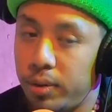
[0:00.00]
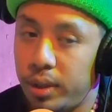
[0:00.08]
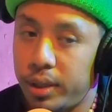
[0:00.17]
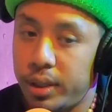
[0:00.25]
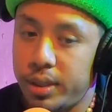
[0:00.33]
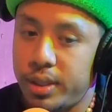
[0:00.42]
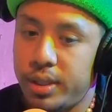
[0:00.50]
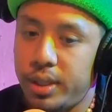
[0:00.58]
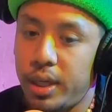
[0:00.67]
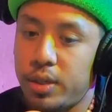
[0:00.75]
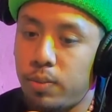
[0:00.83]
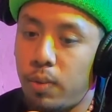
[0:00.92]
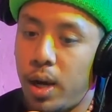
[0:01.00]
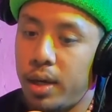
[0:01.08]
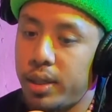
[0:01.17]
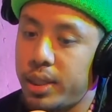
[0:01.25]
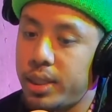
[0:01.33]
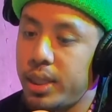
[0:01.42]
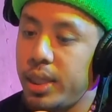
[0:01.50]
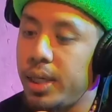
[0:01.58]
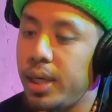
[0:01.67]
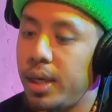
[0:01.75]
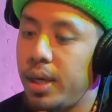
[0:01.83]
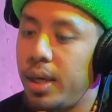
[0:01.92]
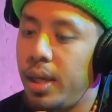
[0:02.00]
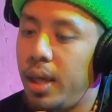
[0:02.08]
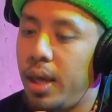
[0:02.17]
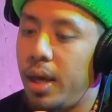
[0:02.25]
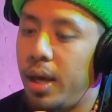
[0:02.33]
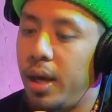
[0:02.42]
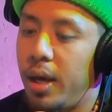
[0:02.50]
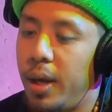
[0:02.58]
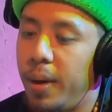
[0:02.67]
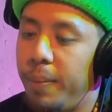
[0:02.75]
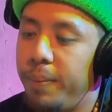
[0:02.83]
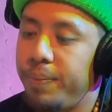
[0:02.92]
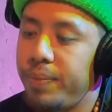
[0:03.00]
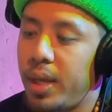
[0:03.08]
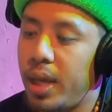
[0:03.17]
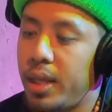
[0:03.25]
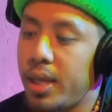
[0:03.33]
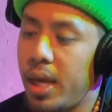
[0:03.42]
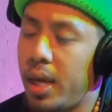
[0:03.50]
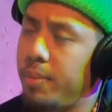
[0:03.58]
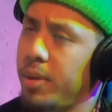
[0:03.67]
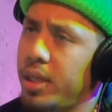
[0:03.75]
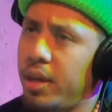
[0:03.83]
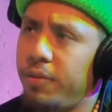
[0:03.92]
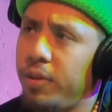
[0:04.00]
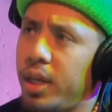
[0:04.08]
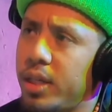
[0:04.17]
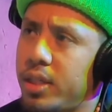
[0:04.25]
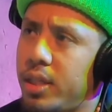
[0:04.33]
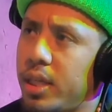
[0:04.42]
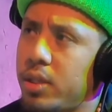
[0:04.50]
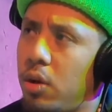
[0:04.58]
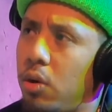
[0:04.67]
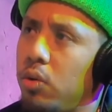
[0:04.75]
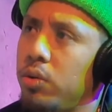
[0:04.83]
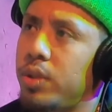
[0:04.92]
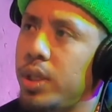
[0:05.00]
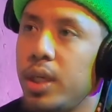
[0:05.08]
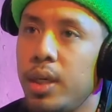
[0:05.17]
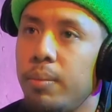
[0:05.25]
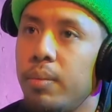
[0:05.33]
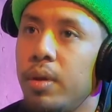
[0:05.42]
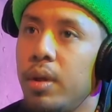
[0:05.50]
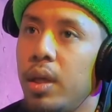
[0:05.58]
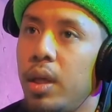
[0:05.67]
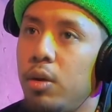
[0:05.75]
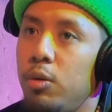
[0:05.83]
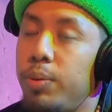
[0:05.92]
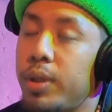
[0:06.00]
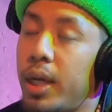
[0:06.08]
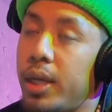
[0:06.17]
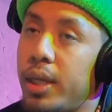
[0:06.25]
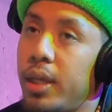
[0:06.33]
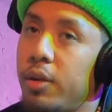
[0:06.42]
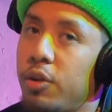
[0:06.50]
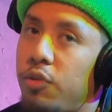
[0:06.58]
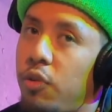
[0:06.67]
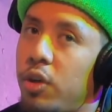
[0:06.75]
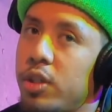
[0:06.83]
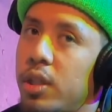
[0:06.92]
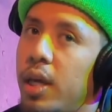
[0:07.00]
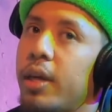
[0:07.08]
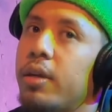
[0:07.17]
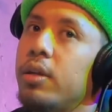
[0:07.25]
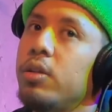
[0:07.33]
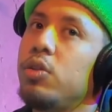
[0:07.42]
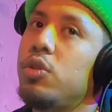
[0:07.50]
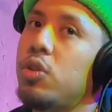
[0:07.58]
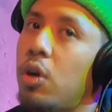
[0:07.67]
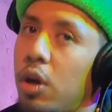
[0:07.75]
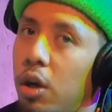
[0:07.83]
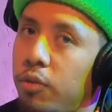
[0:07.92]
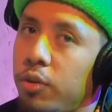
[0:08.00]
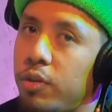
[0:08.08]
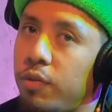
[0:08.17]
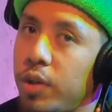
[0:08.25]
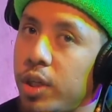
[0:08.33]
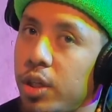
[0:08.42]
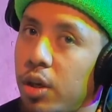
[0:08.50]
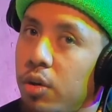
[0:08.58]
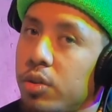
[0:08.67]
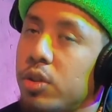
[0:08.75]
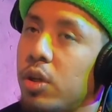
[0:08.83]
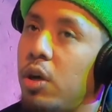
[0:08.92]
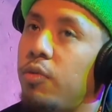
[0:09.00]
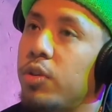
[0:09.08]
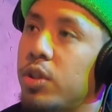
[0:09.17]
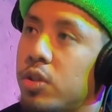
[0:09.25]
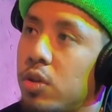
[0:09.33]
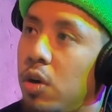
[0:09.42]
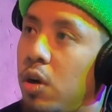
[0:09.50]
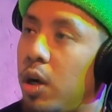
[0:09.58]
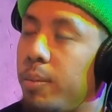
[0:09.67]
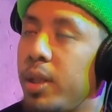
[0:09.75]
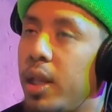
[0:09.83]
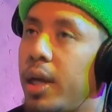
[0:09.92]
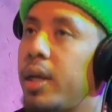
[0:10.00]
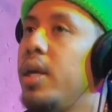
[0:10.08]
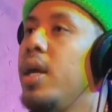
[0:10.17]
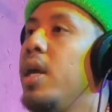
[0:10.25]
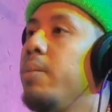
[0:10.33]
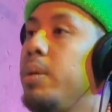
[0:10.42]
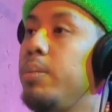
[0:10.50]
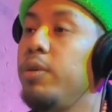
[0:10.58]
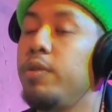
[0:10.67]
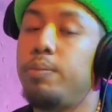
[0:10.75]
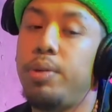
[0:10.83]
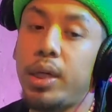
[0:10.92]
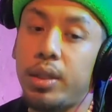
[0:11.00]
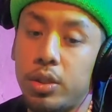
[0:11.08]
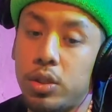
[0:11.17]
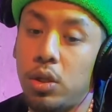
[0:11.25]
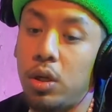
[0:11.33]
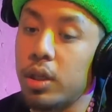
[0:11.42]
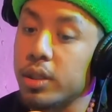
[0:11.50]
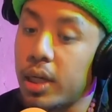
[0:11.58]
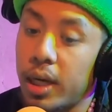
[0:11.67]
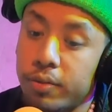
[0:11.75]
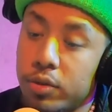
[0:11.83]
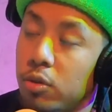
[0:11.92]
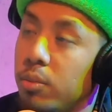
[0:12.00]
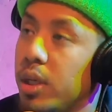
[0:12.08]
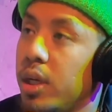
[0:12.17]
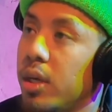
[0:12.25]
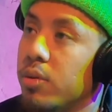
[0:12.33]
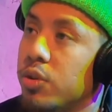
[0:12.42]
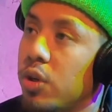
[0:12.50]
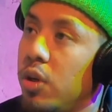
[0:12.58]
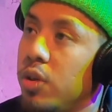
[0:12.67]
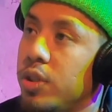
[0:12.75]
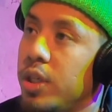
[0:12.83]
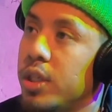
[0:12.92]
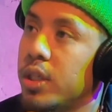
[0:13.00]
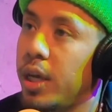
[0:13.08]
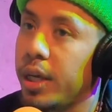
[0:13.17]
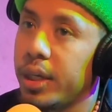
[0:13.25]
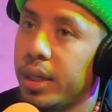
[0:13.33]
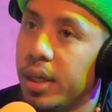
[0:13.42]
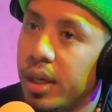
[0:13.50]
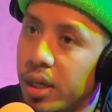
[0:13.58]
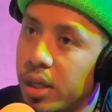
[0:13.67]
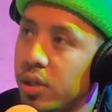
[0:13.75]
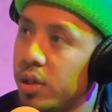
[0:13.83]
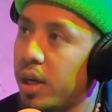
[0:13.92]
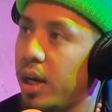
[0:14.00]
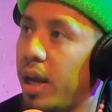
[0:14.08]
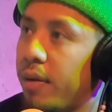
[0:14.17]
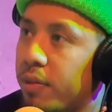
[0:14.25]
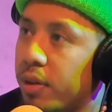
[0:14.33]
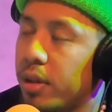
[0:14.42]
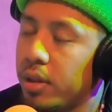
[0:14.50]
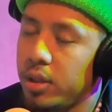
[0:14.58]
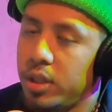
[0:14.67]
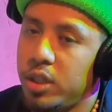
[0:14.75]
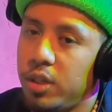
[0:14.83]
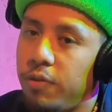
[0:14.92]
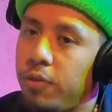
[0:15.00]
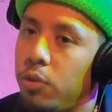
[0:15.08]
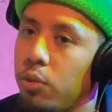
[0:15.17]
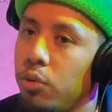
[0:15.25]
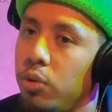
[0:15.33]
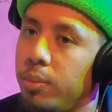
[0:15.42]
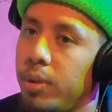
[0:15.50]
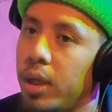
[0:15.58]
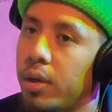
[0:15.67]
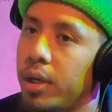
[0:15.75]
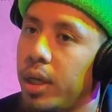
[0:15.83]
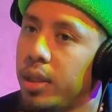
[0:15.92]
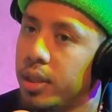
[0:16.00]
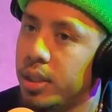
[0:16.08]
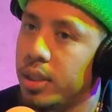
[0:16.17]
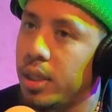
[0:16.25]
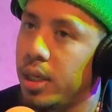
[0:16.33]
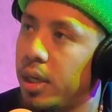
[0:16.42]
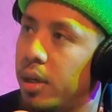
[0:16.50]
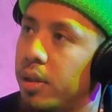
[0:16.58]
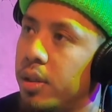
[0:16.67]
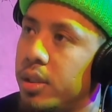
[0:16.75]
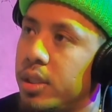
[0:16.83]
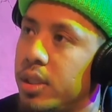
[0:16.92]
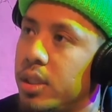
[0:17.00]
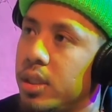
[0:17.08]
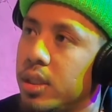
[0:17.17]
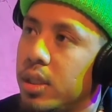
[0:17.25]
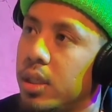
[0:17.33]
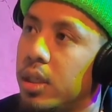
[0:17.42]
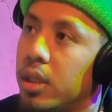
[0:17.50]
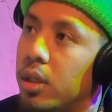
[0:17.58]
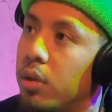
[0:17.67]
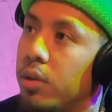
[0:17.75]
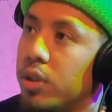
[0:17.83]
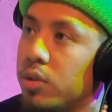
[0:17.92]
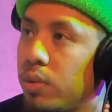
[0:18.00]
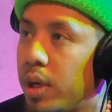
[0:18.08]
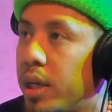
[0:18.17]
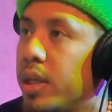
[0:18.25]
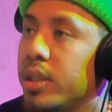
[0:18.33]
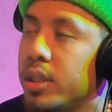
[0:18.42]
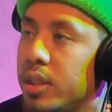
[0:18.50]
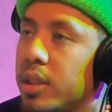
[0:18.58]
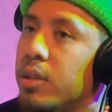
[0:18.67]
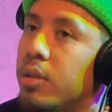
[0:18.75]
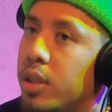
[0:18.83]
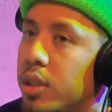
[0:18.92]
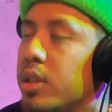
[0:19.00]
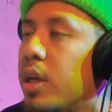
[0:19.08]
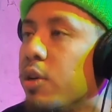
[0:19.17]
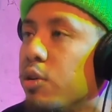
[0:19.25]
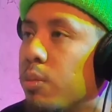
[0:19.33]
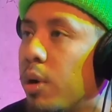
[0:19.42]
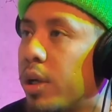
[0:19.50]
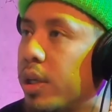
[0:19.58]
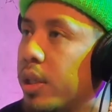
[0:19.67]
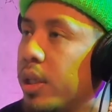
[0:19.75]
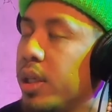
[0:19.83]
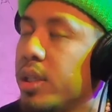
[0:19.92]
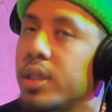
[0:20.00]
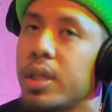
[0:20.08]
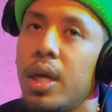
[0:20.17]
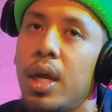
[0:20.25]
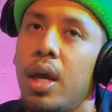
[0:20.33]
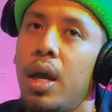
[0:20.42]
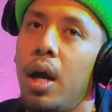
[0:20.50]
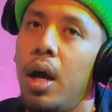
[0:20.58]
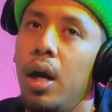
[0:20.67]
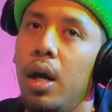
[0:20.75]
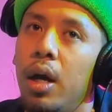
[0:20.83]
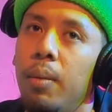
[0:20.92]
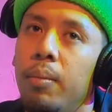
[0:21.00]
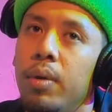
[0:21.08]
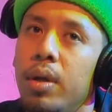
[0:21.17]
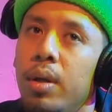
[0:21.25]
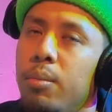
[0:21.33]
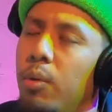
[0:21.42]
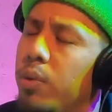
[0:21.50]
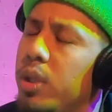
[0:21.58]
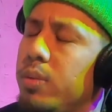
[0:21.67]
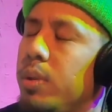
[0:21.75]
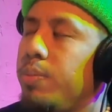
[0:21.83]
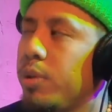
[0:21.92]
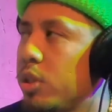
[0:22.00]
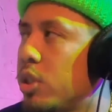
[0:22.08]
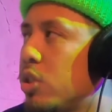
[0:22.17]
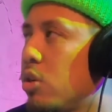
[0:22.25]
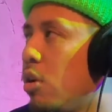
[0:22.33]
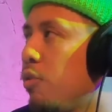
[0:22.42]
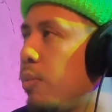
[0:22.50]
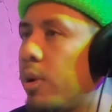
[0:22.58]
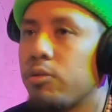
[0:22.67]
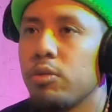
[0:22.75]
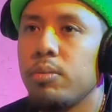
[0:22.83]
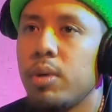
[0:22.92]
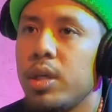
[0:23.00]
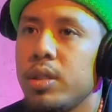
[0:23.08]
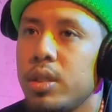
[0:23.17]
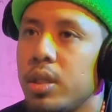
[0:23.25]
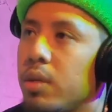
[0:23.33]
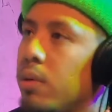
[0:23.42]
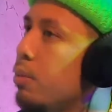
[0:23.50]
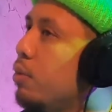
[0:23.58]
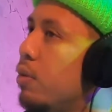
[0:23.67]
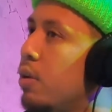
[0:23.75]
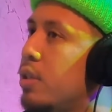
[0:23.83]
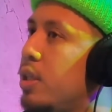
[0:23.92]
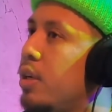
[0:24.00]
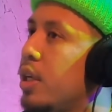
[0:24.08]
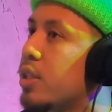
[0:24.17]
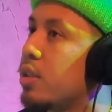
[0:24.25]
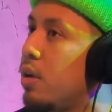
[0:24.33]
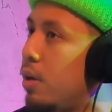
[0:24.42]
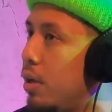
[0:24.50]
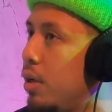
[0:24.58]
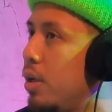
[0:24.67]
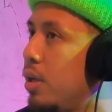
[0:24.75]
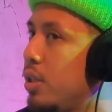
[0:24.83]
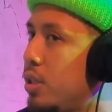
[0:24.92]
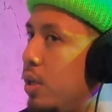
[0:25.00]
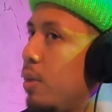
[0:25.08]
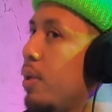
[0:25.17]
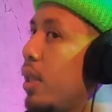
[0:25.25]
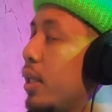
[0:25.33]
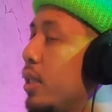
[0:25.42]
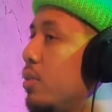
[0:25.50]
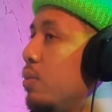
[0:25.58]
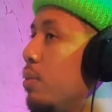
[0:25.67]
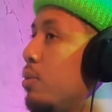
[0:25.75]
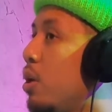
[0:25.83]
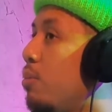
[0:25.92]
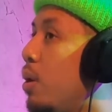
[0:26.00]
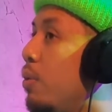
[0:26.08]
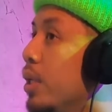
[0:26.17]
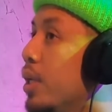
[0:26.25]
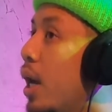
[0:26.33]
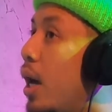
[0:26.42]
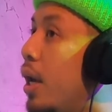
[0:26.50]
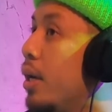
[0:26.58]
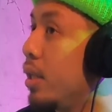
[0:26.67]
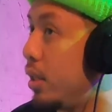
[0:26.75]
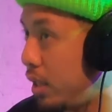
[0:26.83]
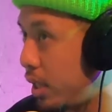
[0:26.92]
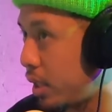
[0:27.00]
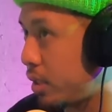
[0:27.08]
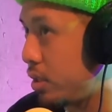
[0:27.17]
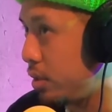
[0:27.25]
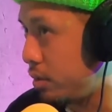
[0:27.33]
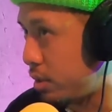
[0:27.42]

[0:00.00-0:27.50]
Like it's wild to see. And then I mean definitely that's a whole team who put that together. As far as like you start off with the video, you start off with the song. I mean like people even picking the song because I have so many damn songs that it's like you kind of have to sift through to be like, okay, this is the hitter. This is gonna go this way. This is how you would market this. But really, we pushed the song for about 3 months, and then we moved on to the next song. Yeah. So I mean, like this is what I'm talking about with God and luck too.